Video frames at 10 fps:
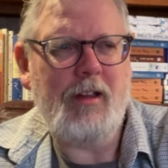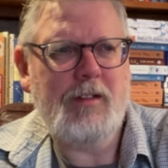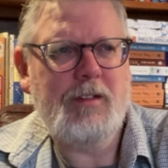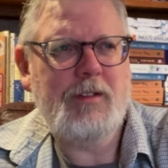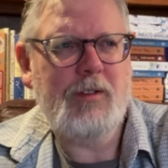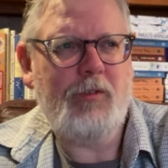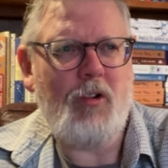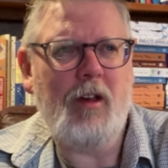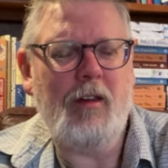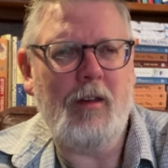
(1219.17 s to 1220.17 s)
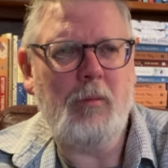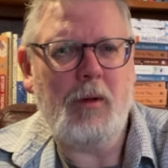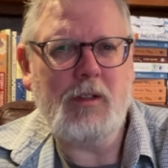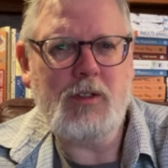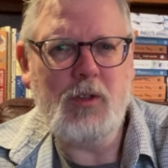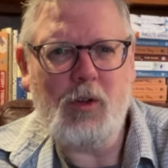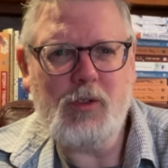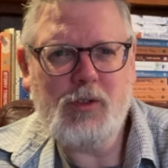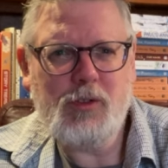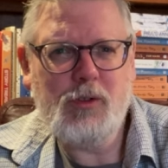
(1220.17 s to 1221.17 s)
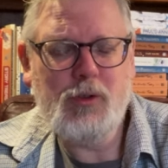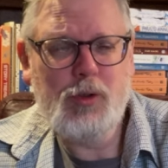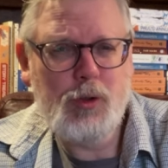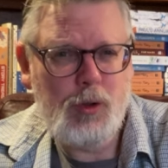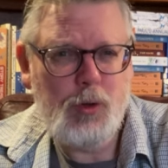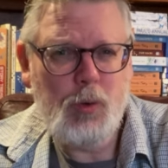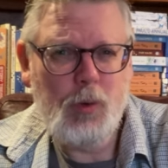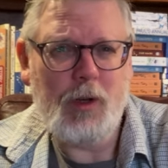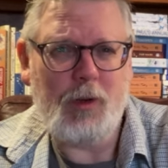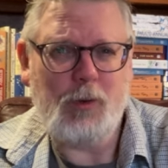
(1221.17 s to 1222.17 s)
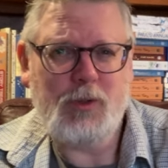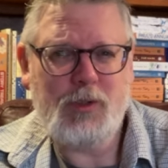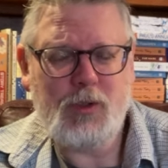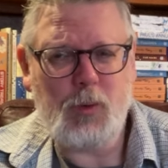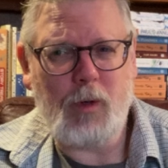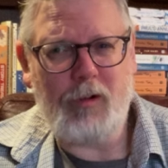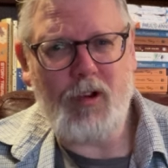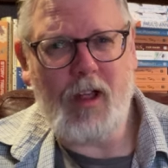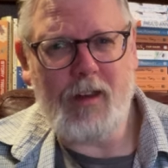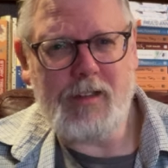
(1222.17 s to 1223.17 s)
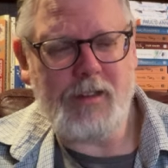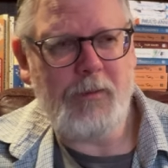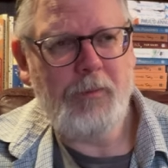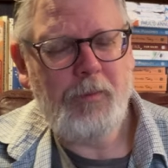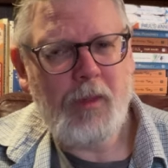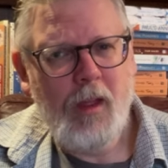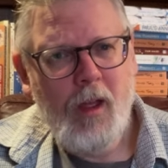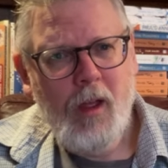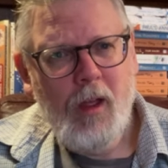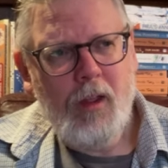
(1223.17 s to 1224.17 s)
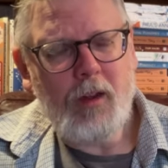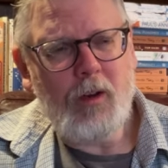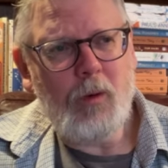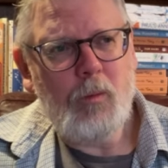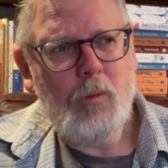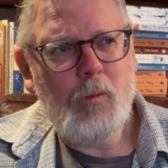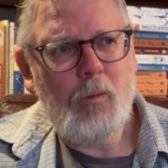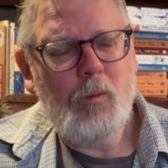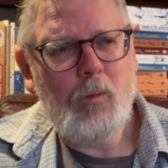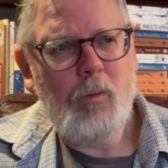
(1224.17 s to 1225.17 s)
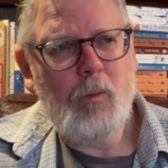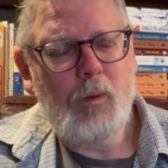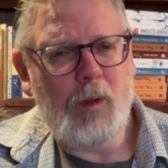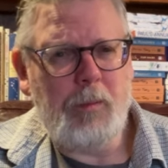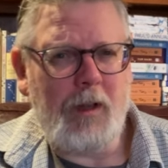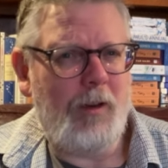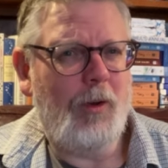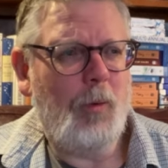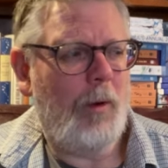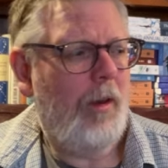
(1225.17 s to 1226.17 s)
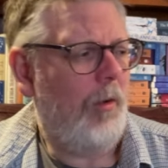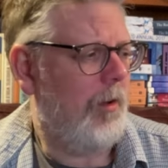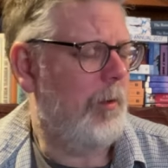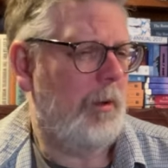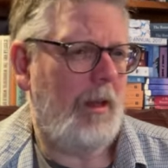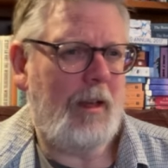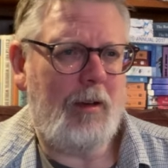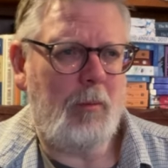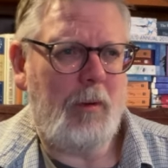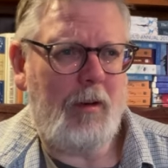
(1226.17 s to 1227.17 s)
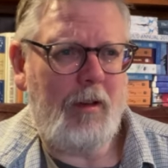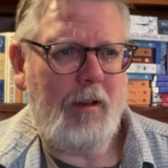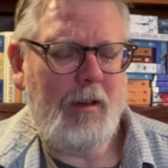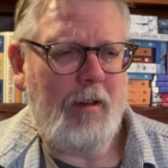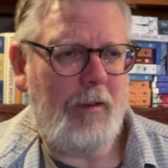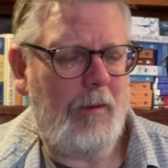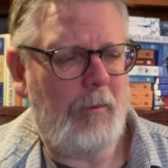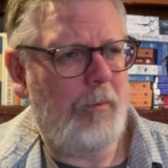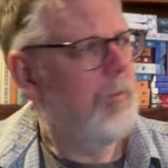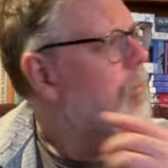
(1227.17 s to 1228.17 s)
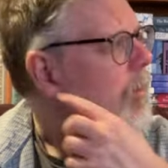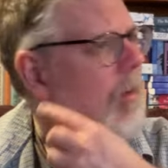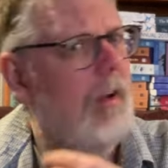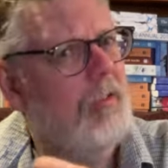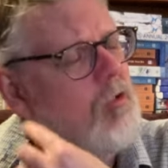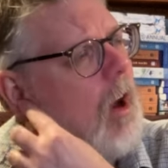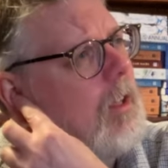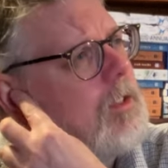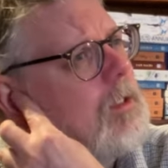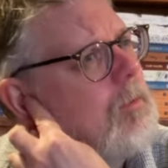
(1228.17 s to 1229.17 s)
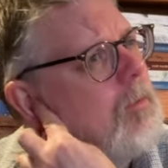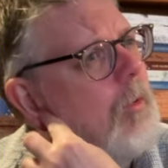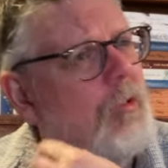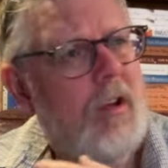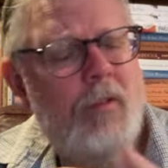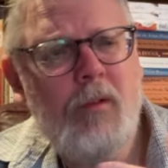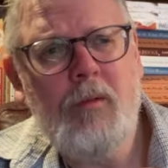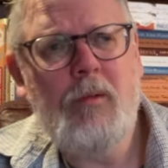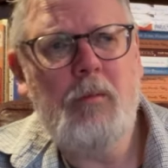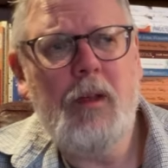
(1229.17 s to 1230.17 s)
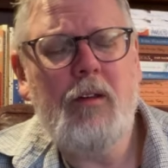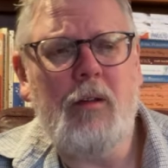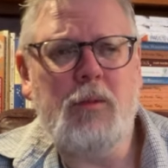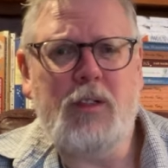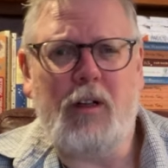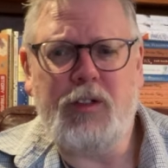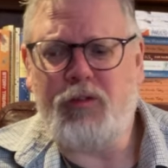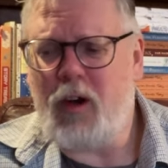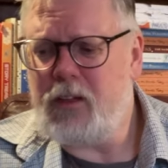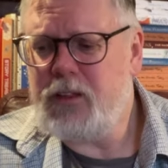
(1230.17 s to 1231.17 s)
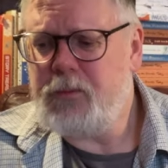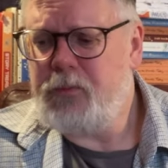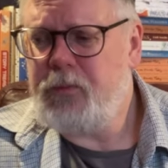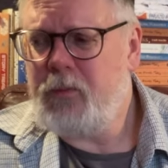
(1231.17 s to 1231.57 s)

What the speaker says: It's frightening, but it's not too close to our reality. You know, with a bit of luck, we're not going to be eaten by giant rats or even medium-sized rats.